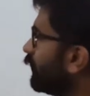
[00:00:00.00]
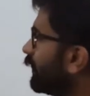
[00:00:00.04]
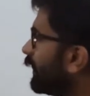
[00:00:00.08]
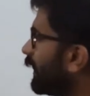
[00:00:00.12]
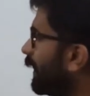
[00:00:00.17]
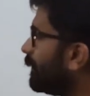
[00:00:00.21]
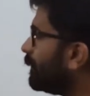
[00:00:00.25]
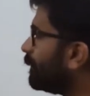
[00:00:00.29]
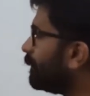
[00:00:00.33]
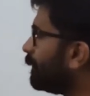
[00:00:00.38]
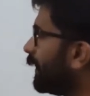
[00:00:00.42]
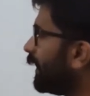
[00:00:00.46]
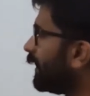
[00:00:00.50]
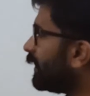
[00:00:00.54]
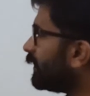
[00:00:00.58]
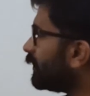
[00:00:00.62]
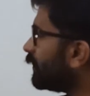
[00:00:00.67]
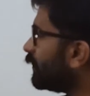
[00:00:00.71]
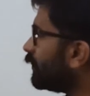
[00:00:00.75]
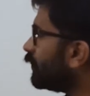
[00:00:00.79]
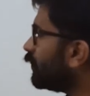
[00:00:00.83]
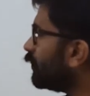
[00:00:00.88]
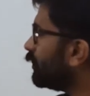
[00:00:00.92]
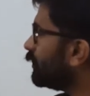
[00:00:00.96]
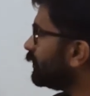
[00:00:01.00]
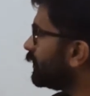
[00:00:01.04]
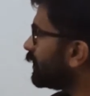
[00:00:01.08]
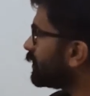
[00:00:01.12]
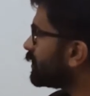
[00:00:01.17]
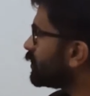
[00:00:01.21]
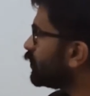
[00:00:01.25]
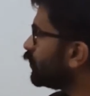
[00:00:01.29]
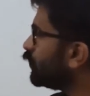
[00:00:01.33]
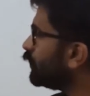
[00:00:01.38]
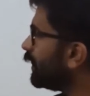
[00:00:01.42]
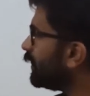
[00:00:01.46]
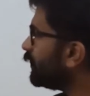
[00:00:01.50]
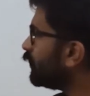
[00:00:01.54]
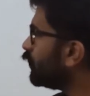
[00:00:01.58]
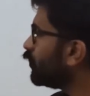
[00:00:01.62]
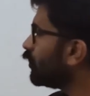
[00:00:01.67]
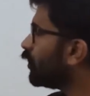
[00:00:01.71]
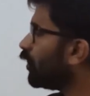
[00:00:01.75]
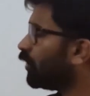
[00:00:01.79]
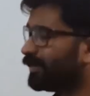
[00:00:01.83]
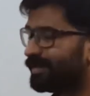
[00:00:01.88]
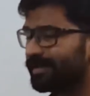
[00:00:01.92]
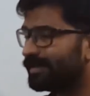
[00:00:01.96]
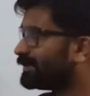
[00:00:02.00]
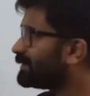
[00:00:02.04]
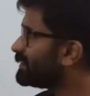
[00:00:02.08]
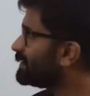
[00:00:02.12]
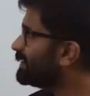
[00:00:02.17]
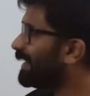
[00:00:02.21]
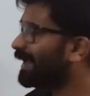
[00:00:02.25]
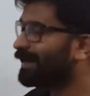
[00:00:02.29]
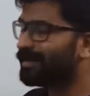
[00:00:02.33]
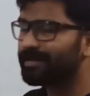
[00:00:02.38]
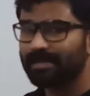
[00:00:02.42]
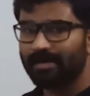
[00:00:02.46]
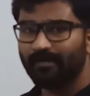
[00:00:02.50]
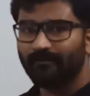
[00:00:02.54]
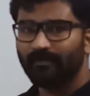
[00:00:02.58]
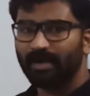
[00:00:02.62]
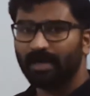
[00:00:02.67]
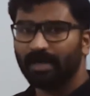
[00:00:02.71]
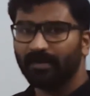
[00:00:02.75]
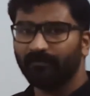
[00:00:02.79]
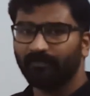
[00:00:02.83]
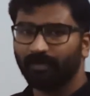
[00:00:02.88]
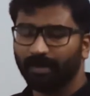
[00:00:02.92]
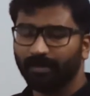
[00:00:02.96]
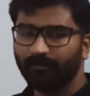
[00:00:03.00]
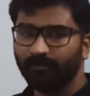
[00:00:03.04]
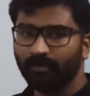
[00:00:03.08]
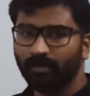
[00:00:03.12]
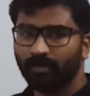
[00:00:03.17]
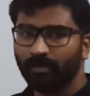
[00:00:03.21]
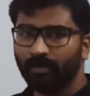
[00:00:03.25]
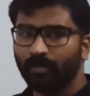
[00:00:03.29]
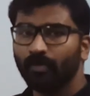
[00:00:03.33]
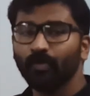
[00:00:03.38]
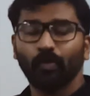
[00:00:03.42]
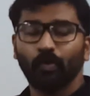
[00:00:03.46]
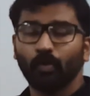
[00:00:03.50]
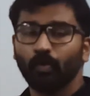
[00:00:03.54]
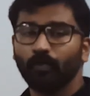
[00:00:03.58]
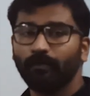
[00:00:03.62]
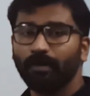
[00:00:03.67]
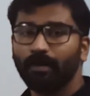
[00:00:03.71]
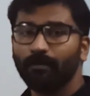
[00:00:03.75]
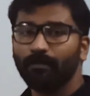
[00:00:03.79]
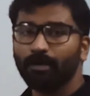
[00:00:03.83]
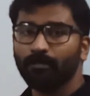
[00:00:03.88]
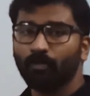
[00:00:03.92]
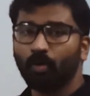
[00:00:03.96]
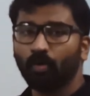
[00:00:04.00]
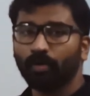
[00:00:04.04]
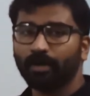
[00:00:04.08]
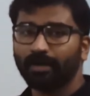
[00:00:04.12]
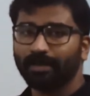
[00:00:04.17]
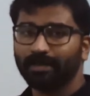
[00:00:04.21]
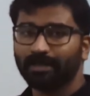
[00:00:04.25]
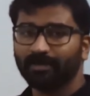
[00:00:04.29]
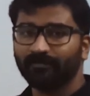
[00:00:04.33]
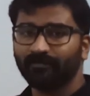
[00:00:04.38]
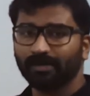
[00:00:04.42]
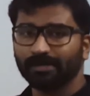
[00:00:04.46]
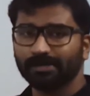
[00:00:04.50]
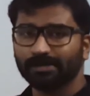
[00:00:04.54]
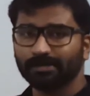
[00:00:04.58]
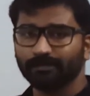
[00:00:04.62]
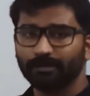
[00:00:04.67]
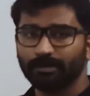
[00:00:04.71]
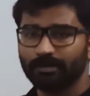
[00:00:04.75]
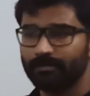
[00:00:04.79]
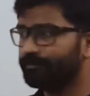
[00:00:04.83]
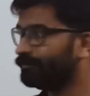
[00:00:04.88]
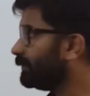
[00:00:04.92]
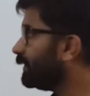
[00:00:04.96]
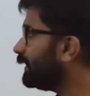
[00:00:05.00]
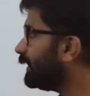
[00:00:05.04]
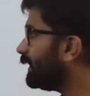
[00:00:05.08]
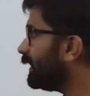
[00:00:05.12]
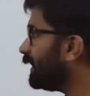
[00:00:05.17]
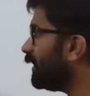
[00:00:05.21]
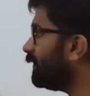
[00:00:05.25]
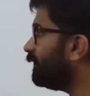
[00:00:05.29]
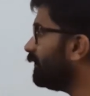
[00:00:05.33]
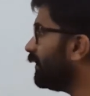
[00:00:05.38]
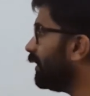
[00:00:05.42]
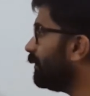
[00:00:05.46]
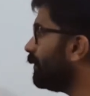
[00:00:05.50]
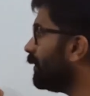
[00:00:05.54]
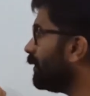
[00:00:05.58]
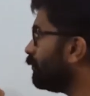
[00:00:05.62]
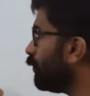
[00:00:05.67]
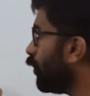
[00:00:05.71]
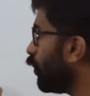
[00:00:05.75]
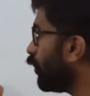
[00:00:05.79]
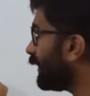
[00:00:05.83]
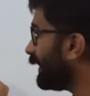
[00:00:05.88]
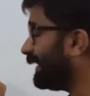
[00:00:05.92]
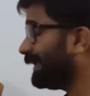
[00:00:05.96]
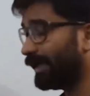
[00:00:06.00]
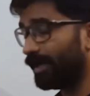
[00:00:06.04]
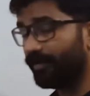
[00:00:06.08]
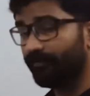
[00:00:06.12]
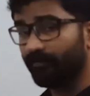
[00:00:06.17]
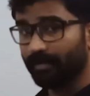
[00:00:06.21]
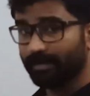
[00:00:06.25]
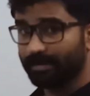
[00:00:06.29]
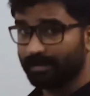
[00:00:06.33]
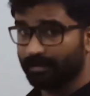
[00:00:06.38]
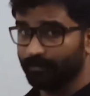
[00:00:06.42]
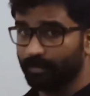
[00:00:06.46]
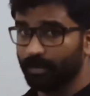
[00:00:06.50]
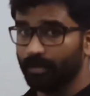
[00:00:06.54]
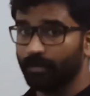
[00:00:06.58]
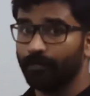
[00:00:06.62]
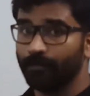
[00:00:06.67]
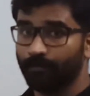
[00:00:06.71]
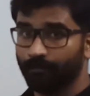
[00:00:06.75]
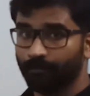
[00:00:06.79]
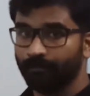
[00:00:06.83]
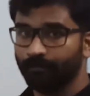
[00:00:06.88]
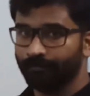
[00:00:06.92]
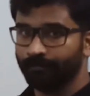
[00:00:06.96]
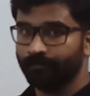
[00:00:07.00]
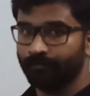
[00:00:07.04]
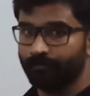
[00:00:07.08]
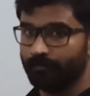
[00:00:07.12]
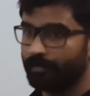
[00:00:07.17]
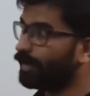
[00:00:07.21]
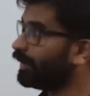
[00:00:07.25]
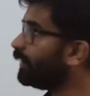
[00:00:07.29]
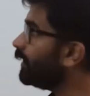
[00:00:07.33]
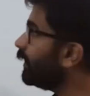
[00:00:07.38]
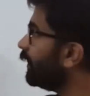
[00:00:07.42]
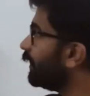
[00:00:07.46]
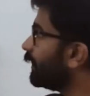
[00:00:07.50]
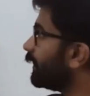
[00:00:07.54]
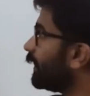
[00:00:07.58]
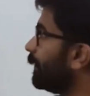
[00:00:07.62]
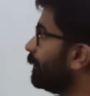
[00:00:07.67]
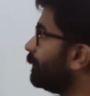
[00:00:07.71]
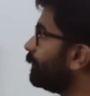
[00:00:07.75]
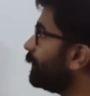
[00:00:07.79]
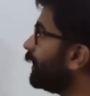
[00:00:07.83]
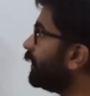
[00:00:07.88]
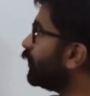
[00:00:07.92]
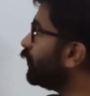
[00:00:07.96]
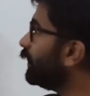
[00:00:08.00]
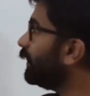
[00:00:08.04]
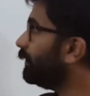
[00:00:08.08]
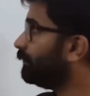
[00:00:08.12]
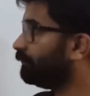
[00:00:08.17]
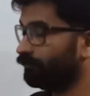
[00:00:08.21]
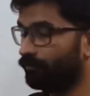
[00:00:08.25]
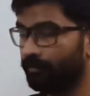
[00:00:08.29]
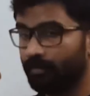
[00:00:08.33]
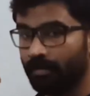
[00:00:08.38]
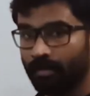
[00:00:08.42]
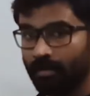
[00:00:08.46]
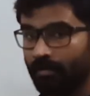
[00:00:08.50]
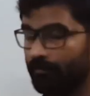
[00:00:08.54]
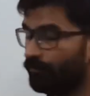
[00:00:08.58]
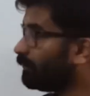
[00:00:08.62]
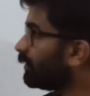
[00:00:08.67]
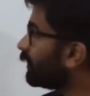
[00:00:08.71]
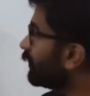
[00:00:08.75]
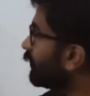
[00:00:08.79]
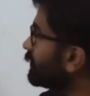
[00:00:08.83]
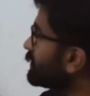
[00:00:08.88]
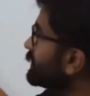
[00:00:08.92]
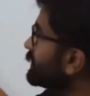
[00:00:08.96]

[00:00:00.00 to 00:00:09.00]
compare the student who got 60 and 75, who will be more irreversible? He will be more irreversible, right, compared to him, because